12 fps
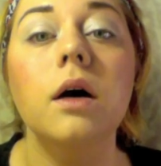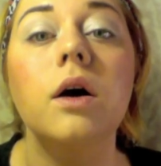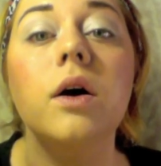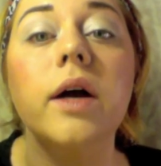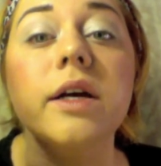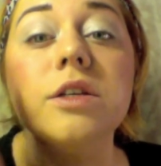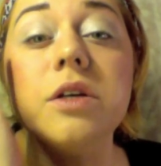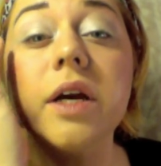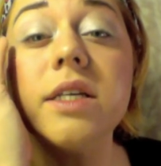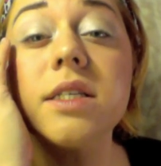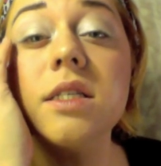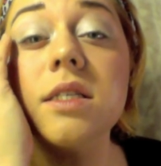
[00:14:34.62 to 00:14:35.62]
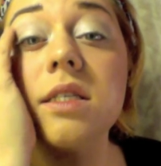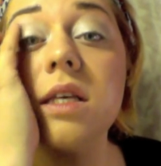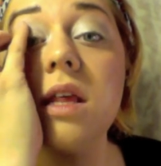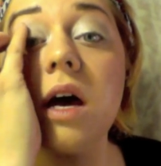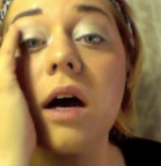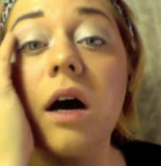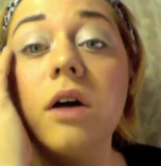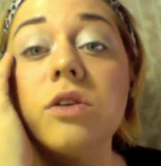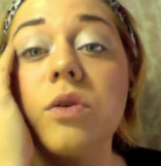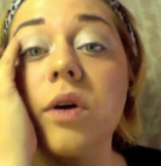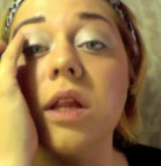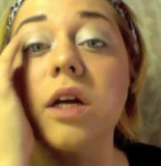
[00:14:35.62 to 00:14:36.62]
Okay, so you guys can see that
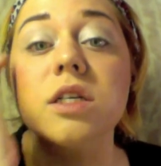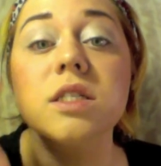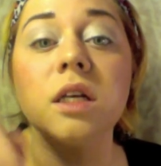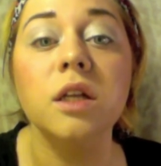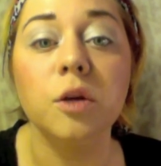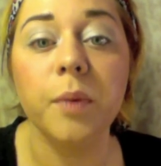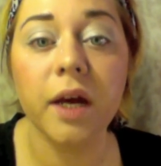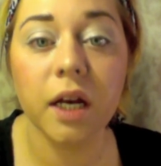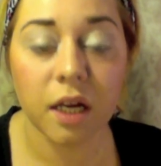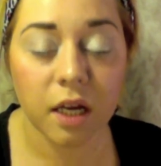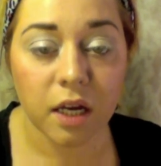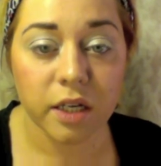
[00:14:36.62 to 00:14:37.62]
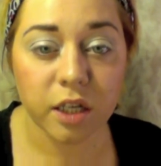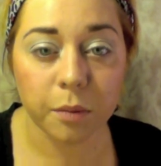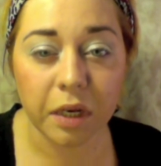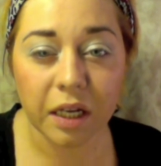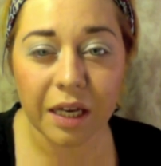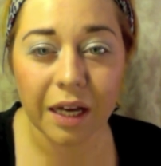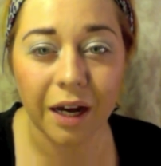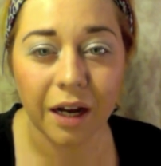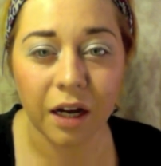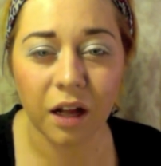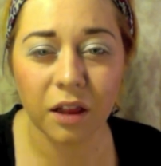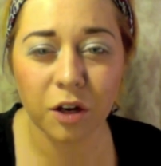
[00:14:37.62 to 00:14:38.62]
contour in there just a little bit. So I'm going to get
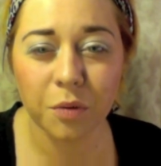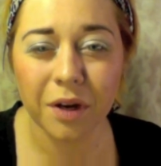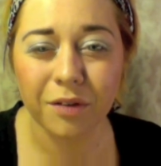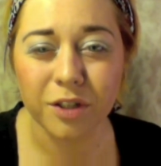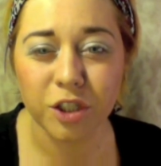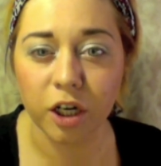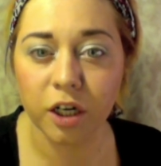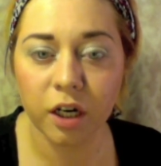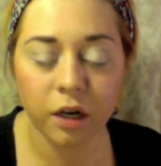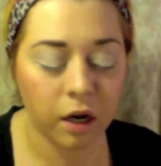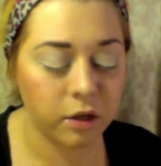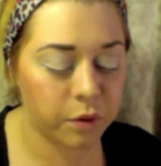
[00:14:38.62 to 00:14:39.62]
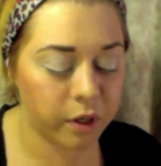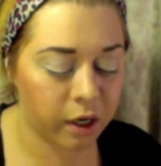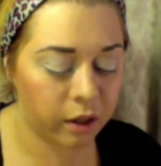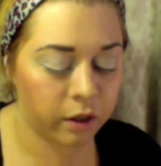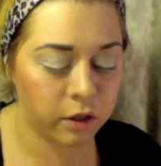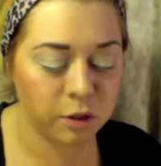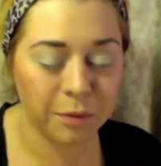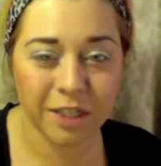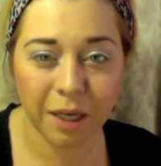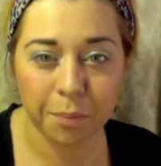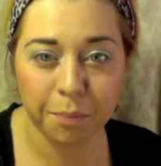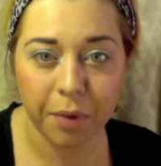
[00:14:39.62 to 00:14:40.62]
a little bit of a darker contour color. So I'm going to
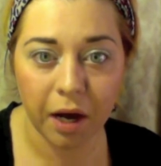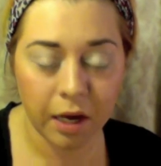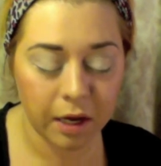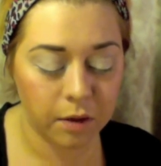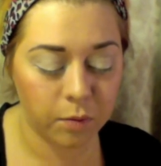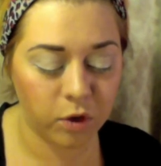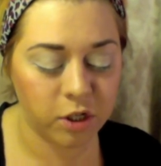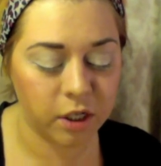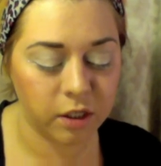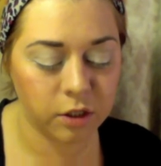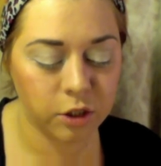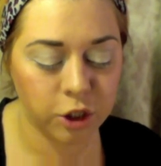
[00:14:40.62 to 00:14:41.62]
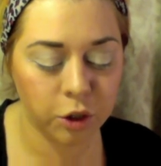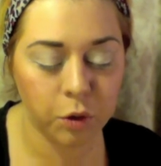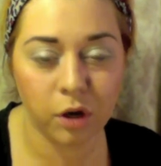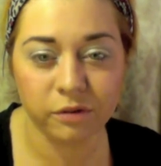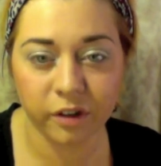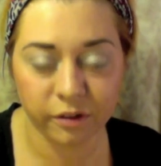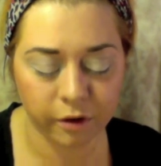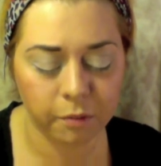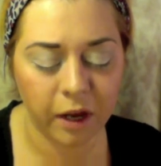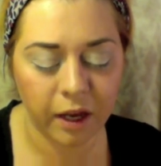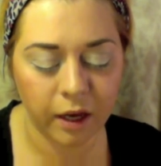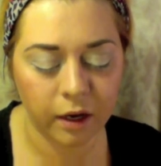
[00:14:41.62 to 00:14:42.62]
take Buck, which is 2 over from
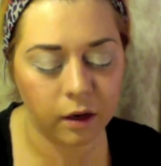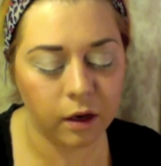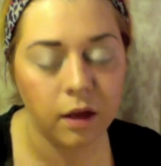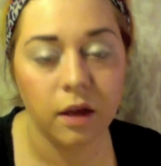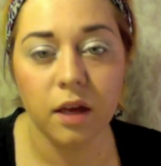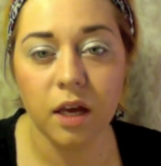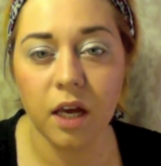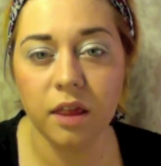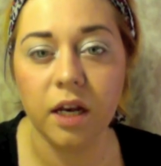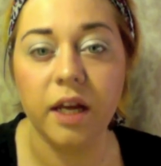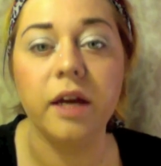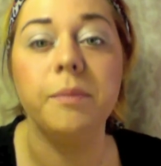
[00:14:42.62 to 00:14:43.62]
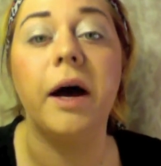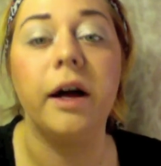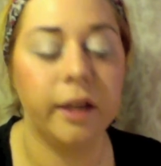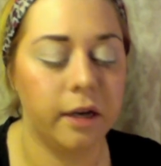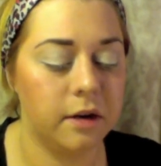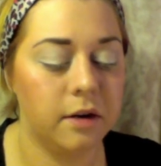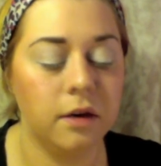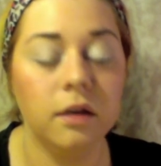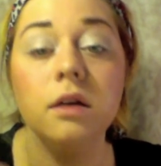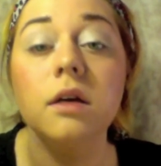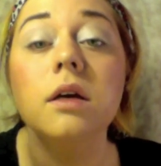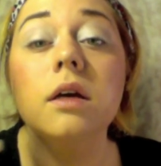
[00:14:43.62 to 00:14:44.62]
Naked in the Naked palette.
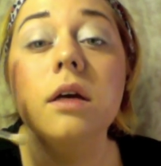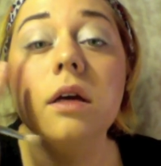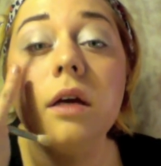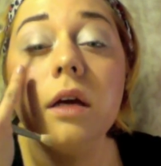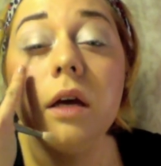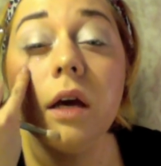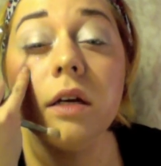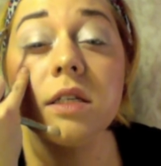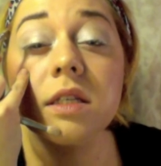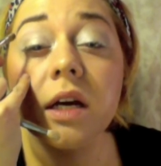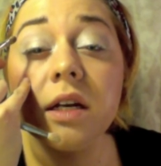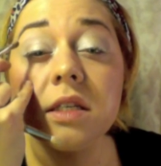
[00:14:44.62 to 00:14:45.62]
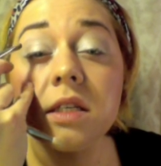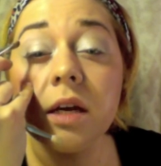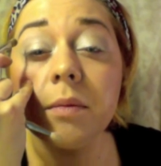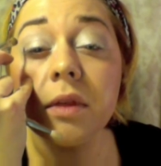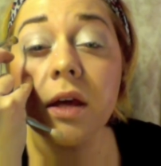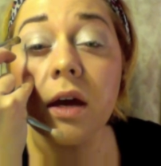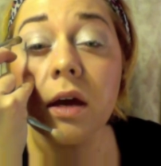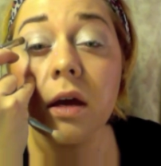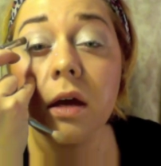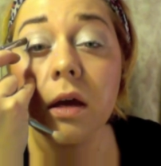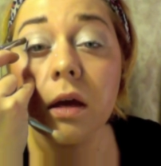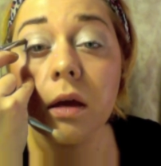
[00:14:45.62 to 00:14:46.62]
And just kind of same thing,
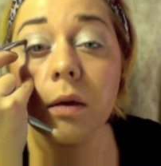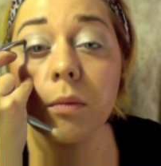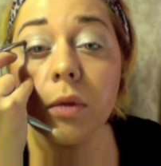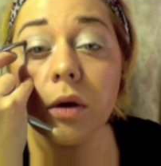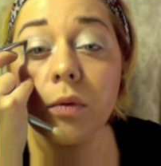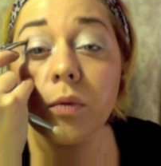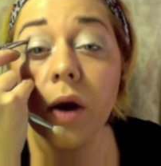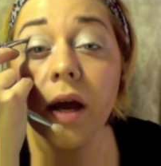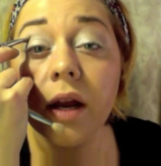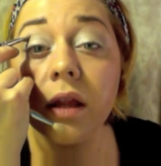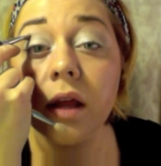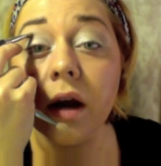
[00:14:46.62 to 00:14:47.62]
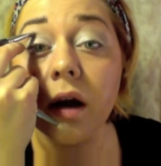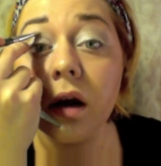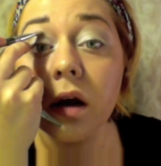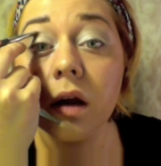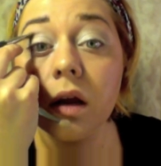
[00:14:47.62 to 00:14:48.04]
put it right in there.